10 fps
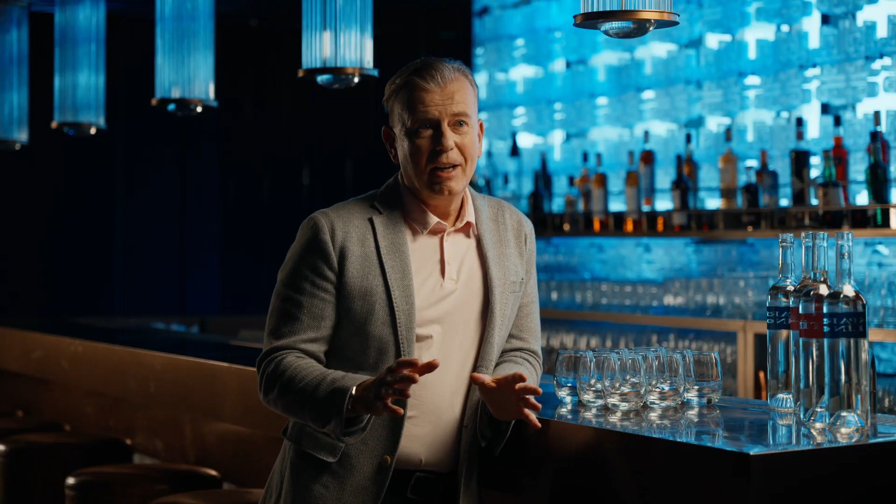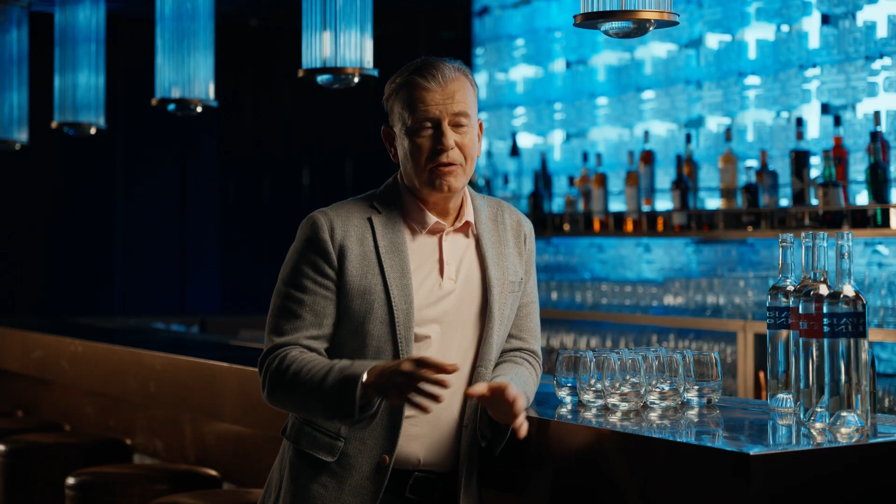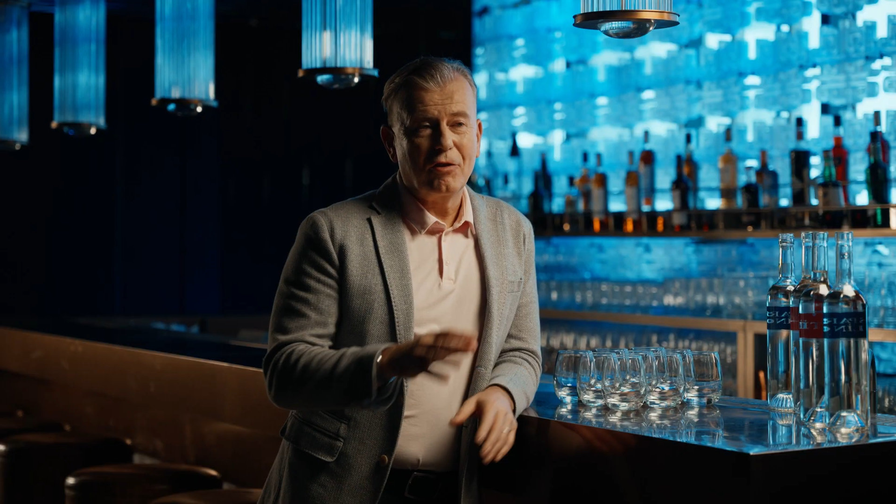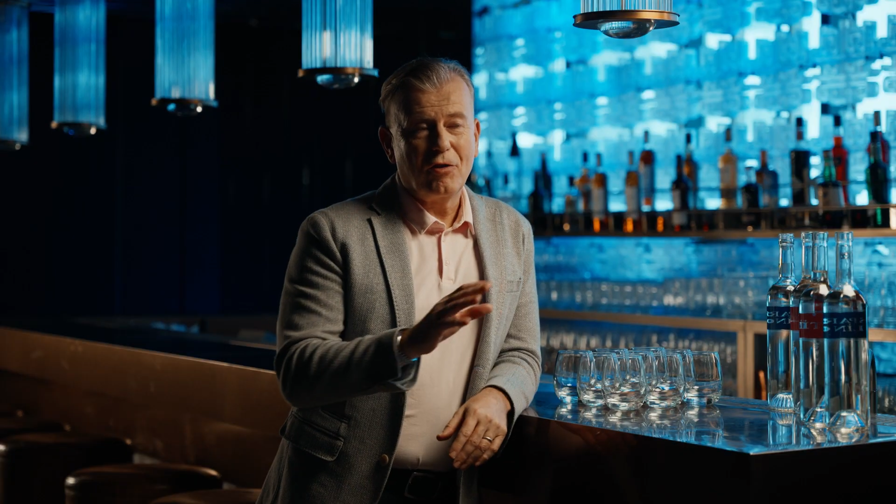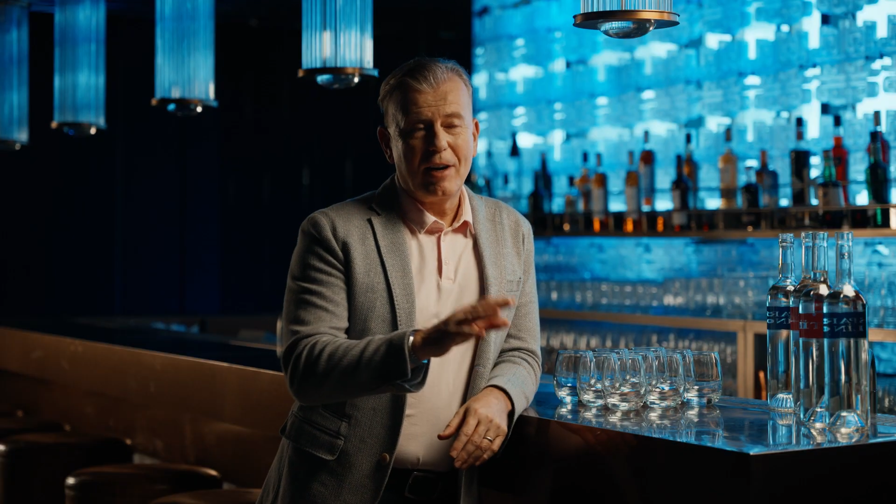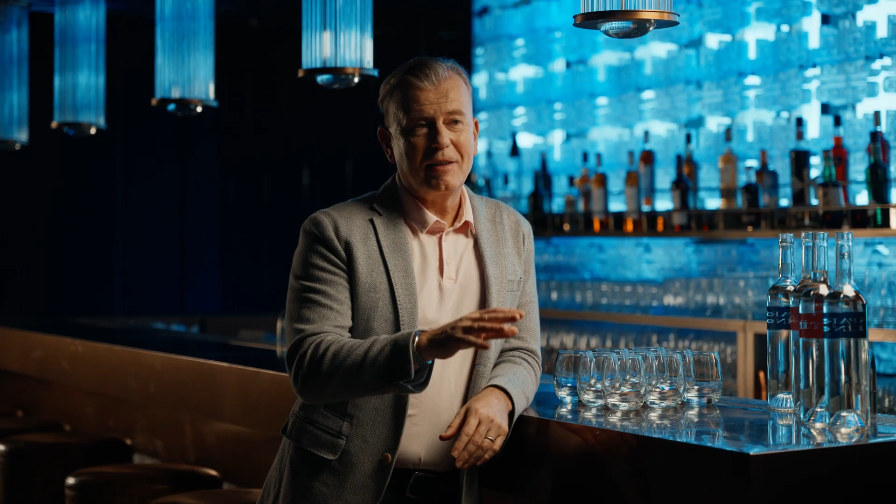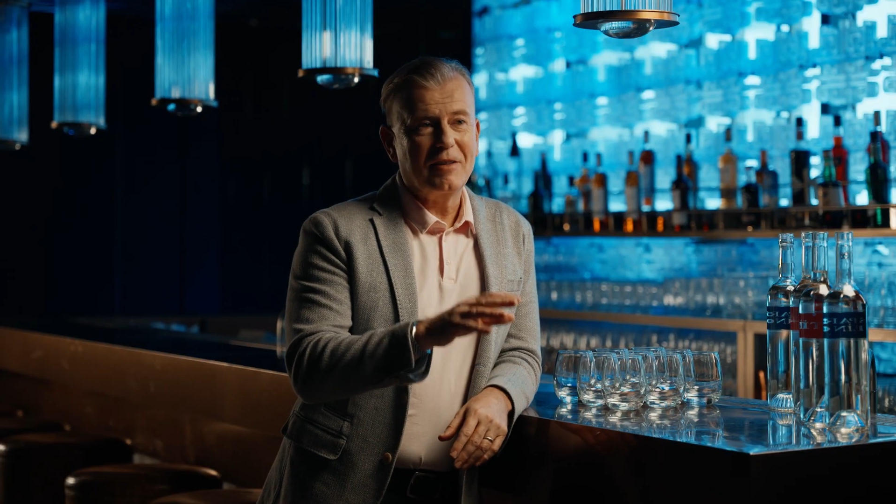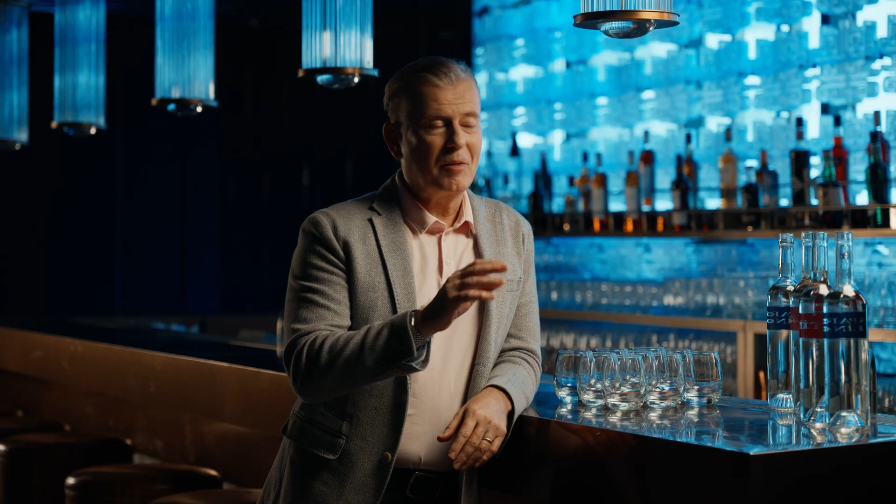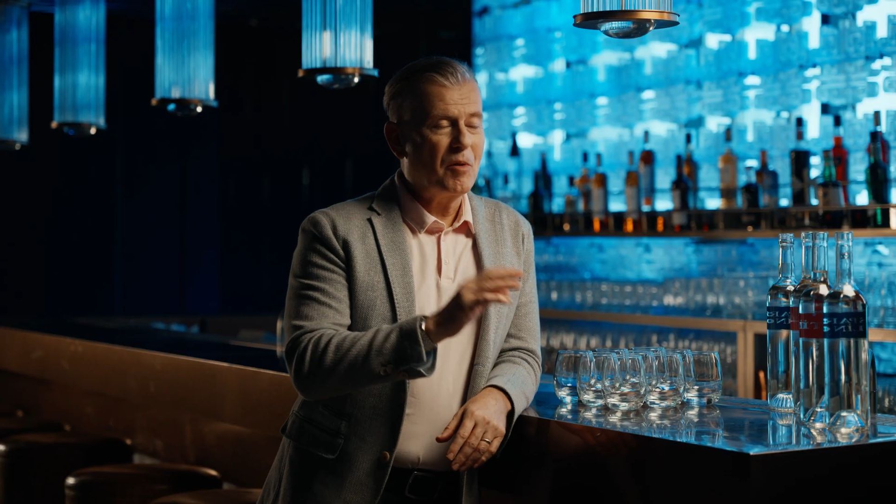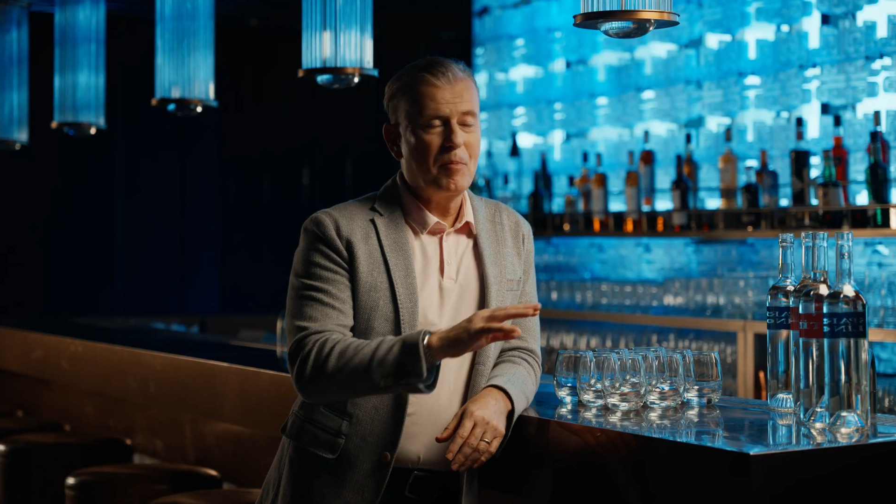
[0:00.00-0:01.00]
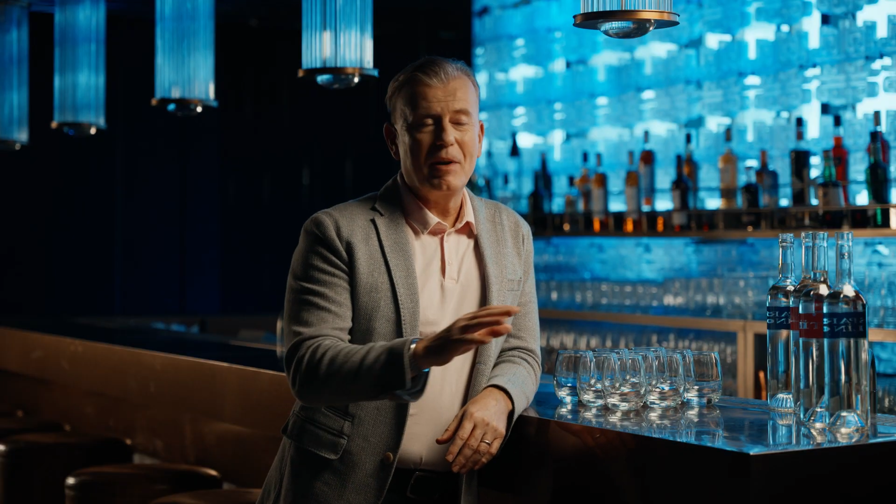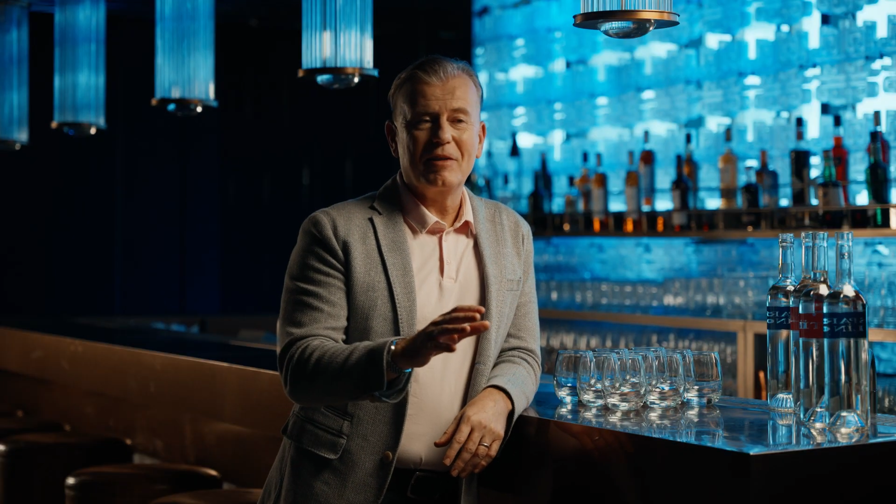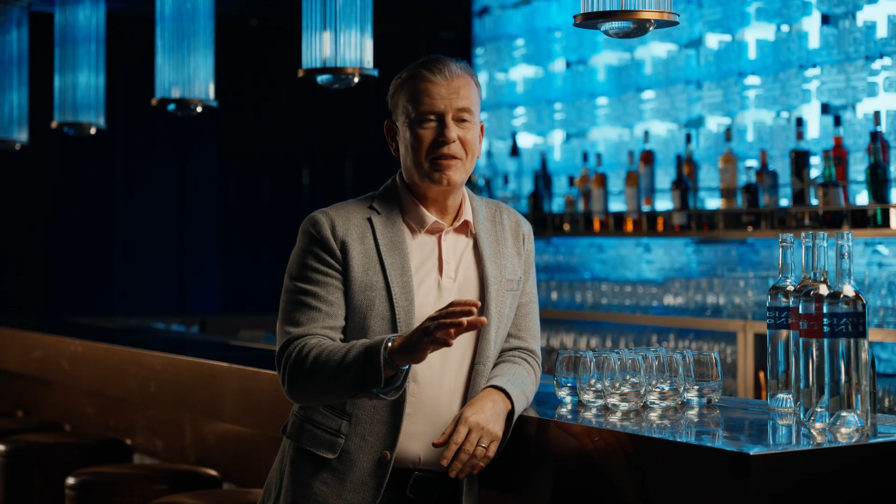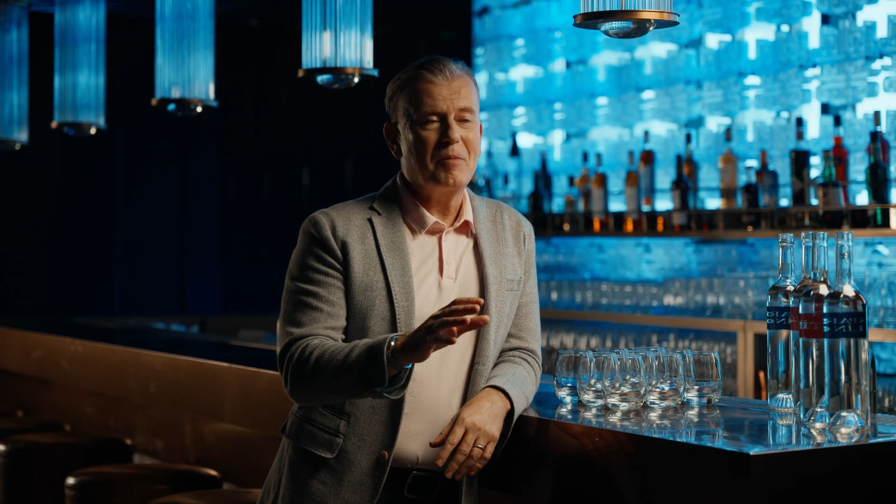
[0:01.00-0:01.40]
has attracted some of the biggest